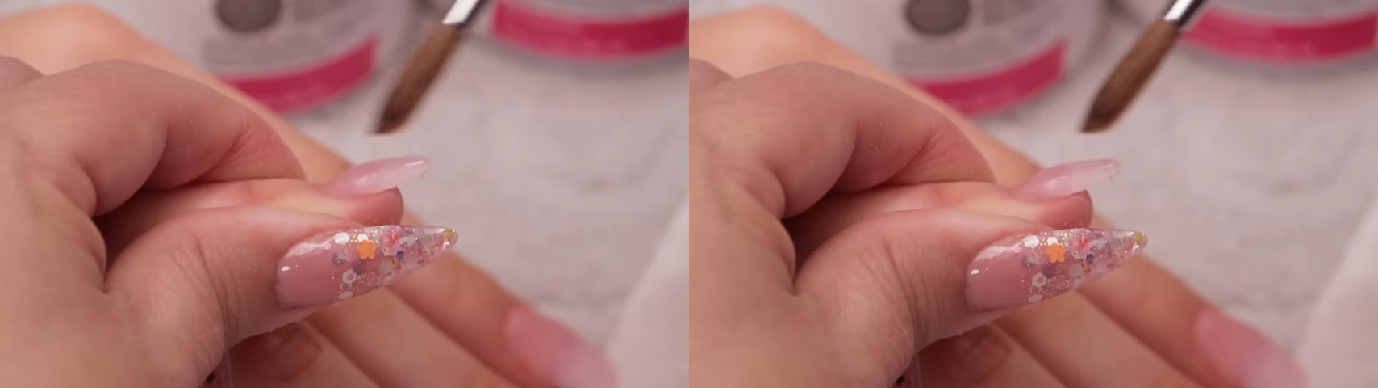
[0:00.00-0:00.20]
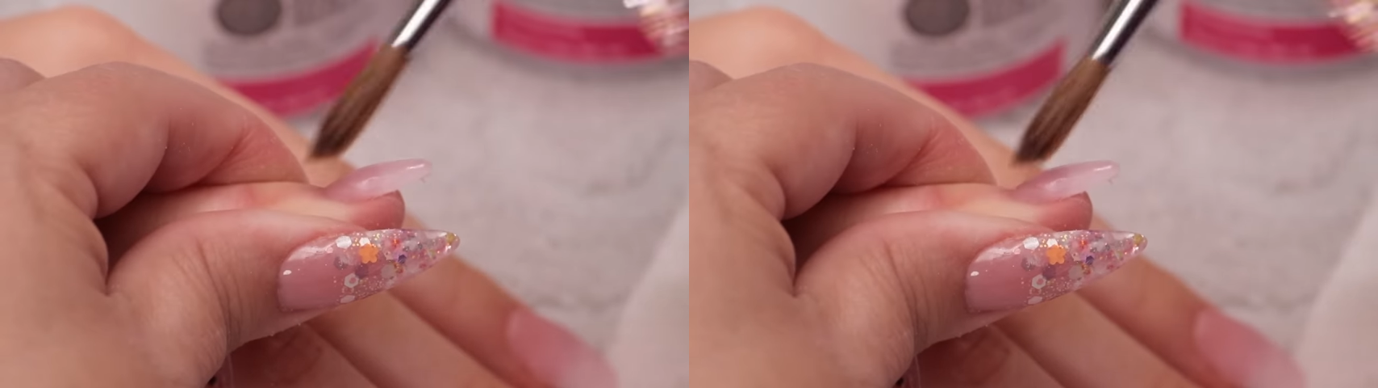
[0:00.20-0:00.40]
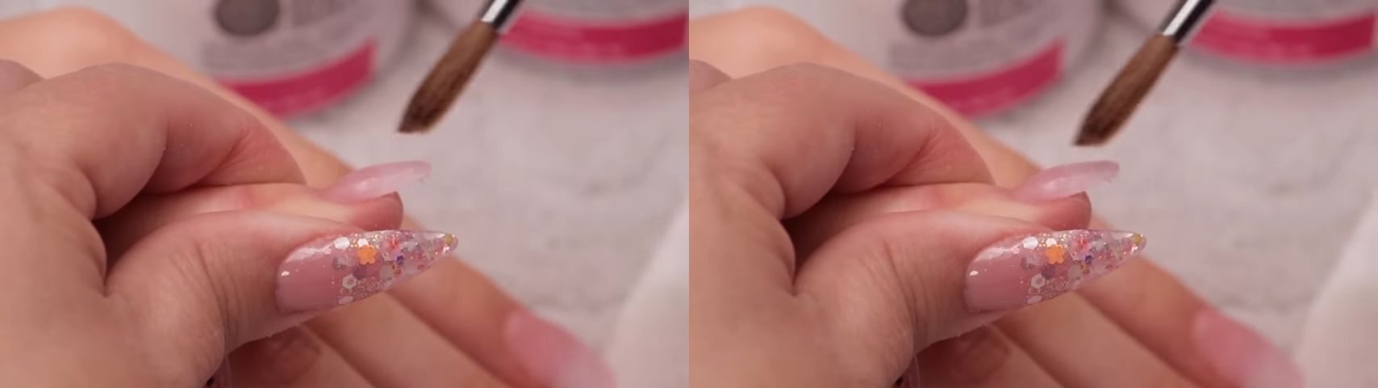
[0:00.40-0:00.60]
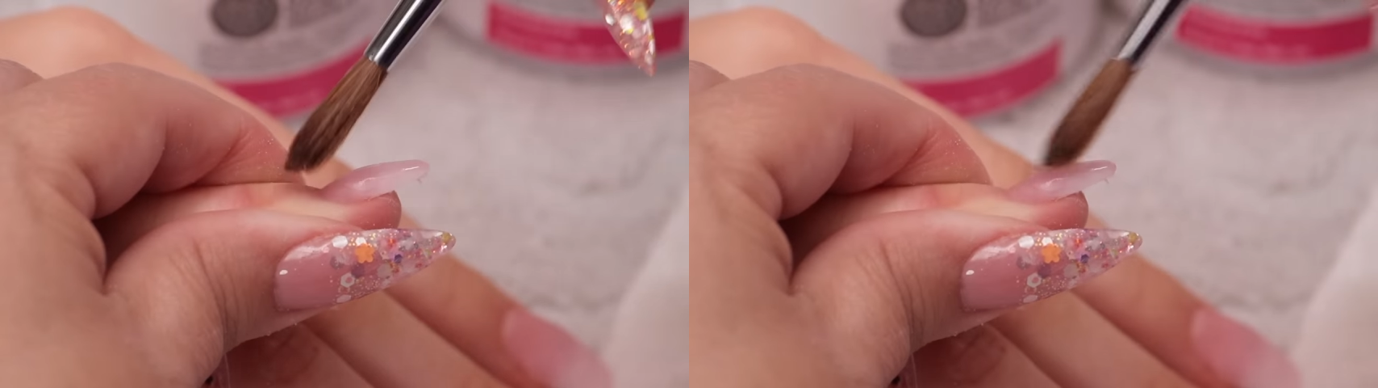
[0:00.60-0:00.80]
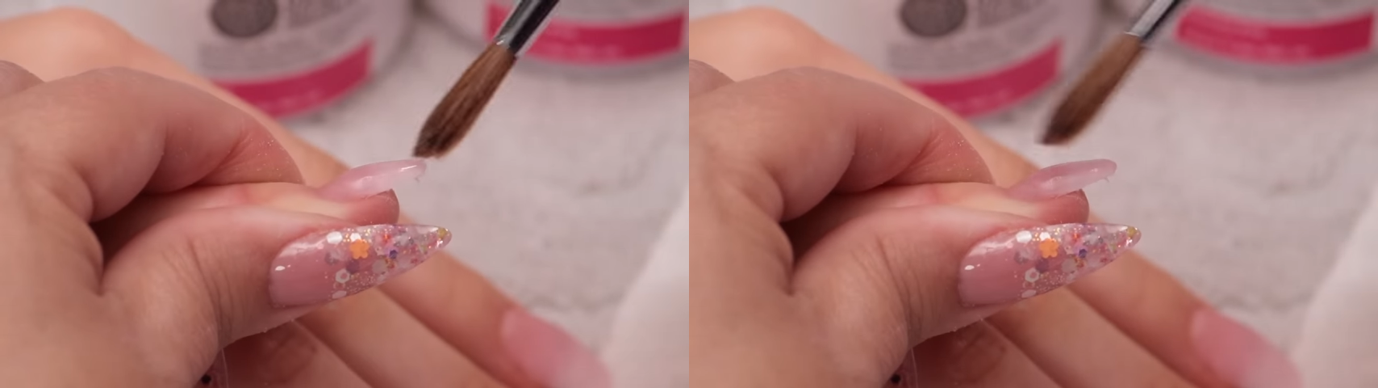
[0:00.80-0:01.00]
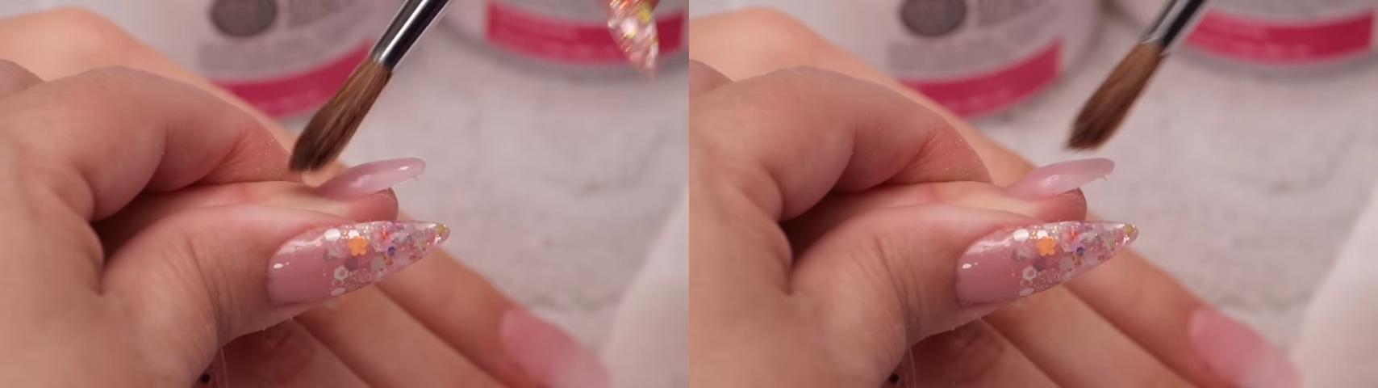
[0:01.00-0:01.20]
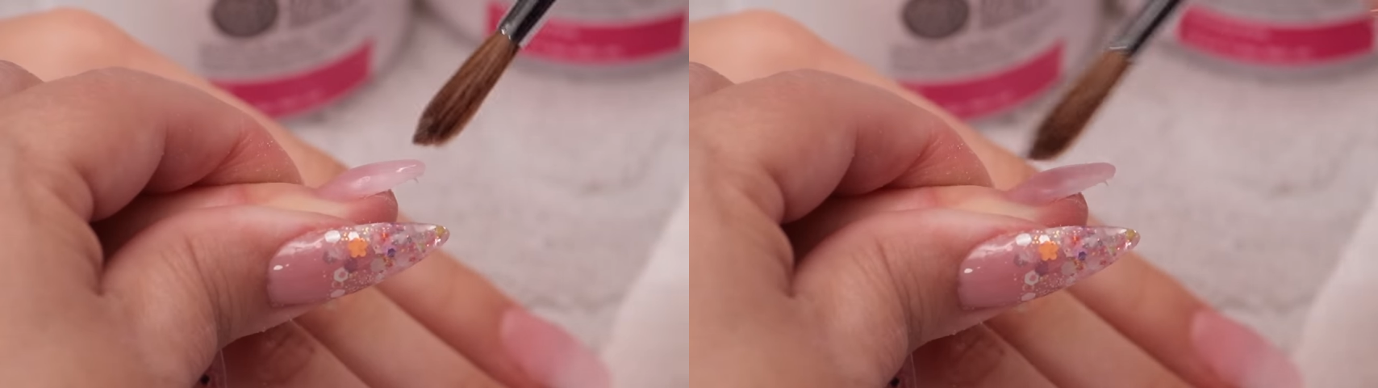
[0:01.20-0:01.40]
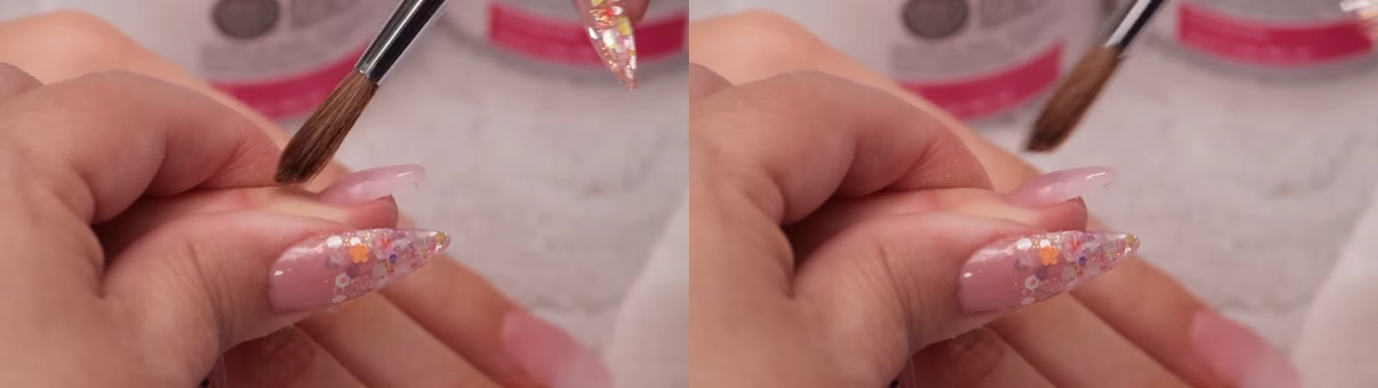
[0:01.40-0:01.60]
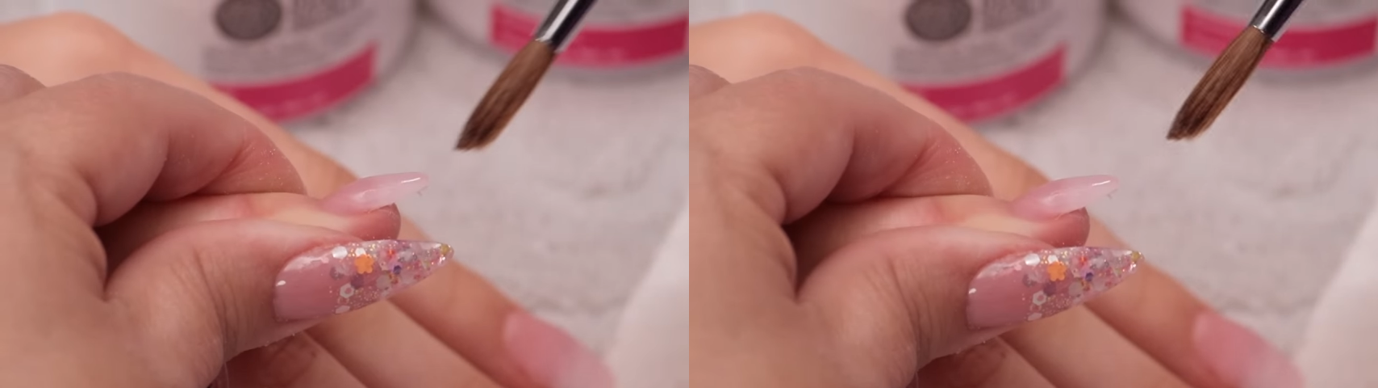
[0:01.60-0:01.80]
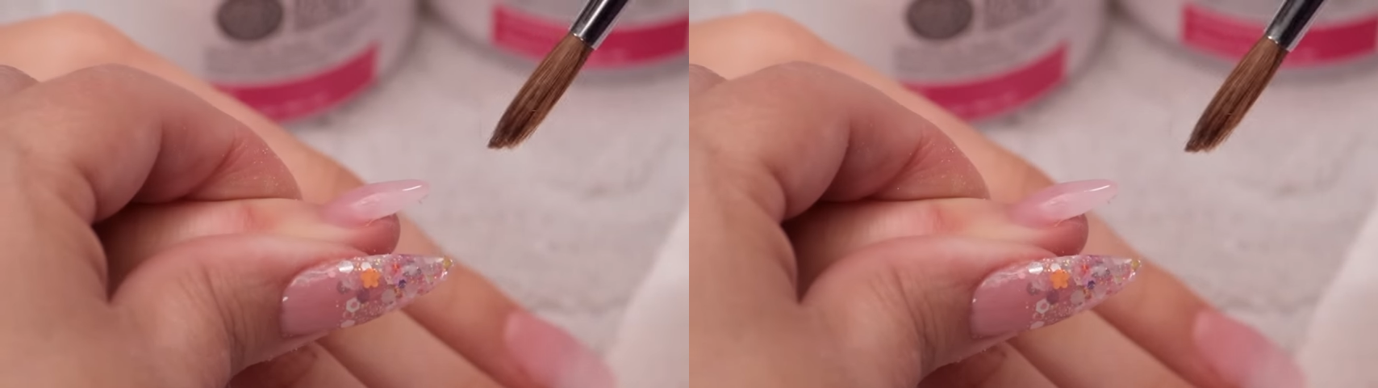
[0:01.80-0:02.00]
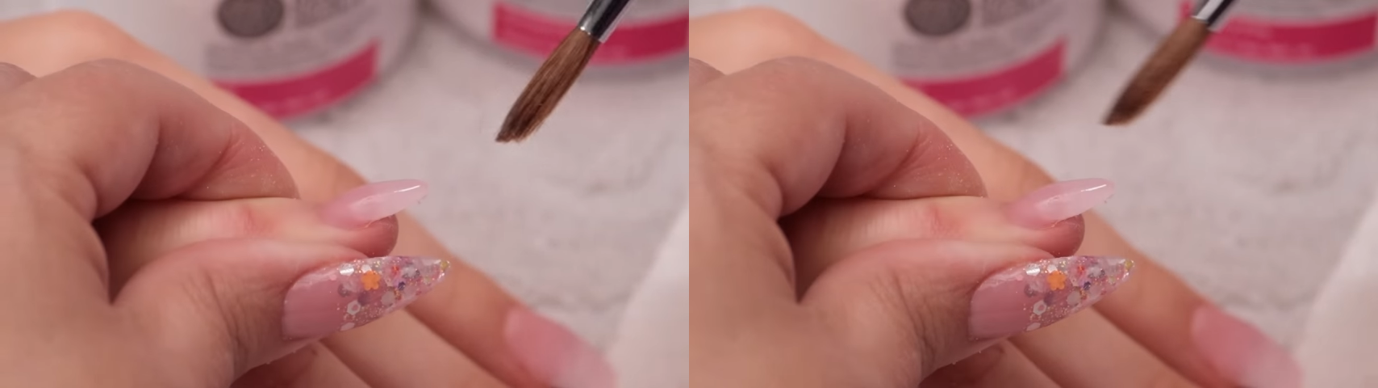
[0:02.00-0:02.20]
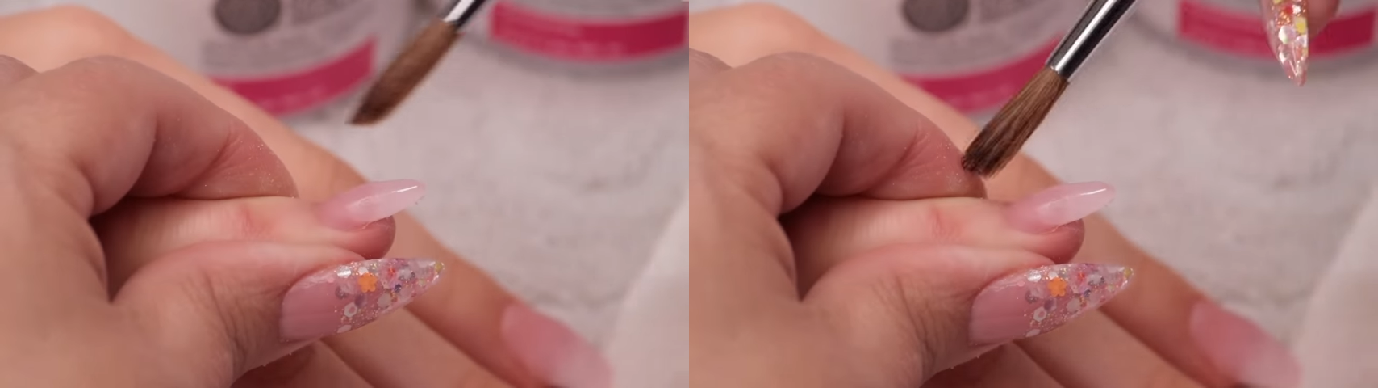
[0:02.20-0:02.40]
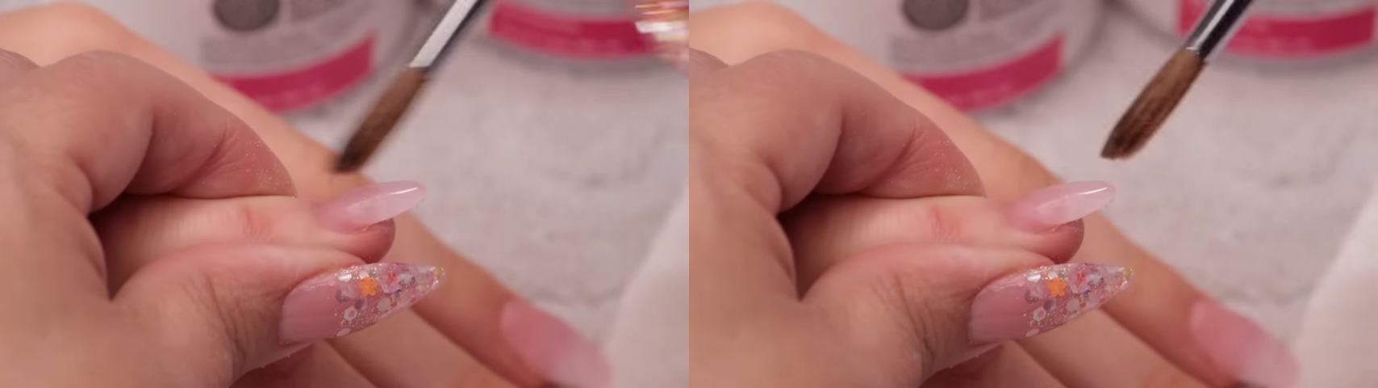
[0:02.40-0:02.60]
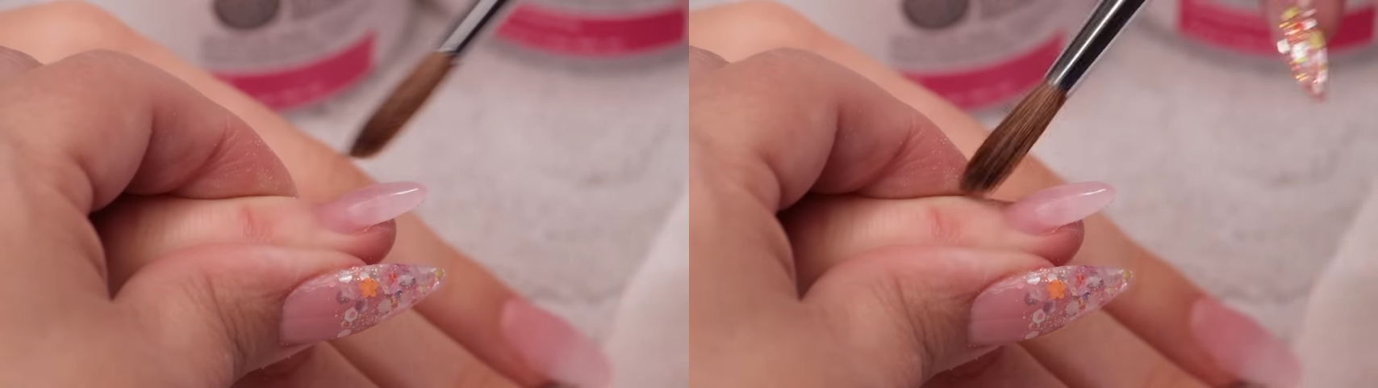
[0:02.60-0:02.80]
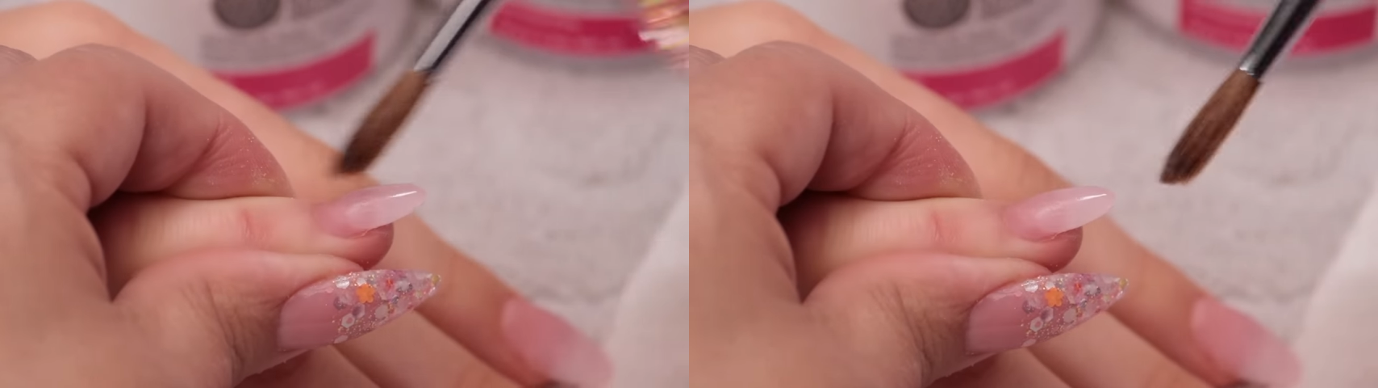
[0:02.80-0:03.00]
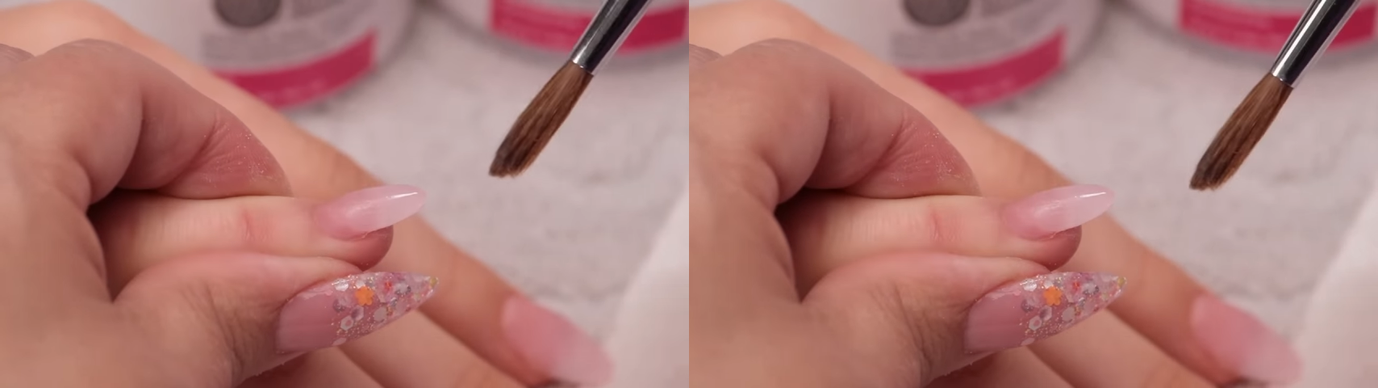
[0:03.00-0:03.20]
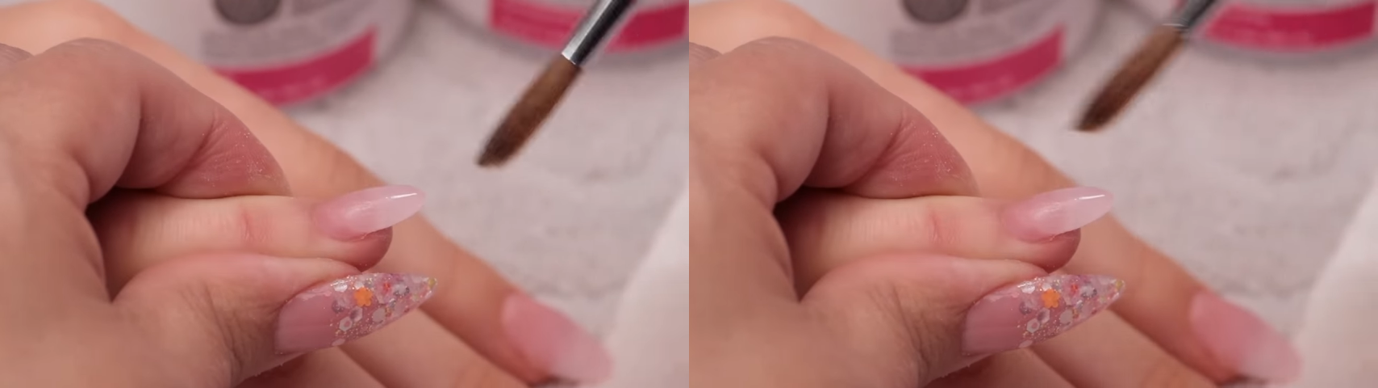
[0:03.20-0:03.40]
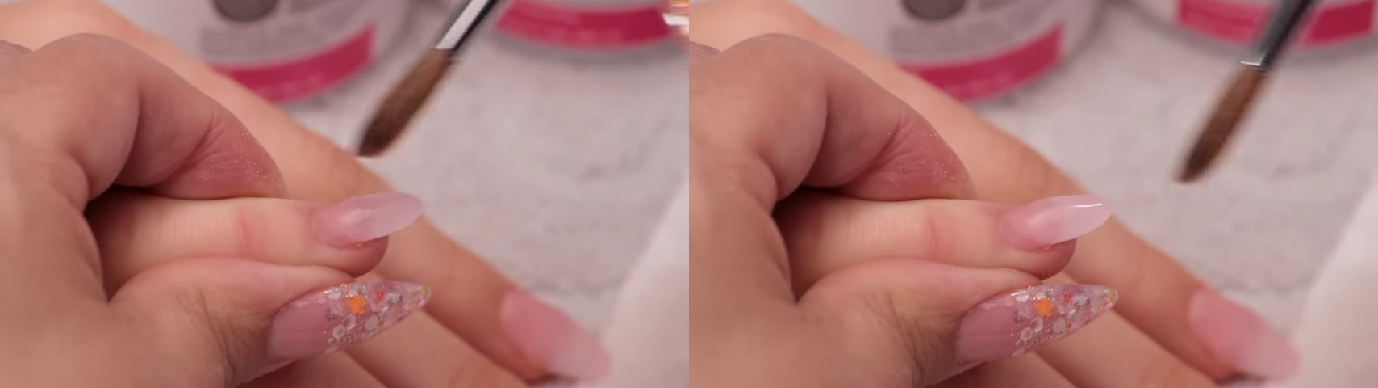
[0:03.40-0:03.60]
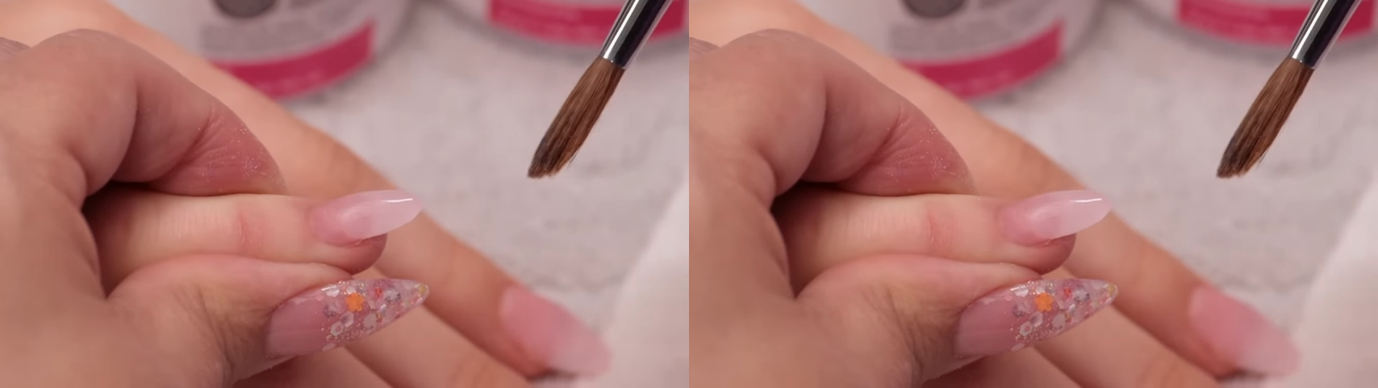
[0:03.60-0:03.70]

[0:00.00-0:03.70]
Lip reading: [unreadable: no face in view]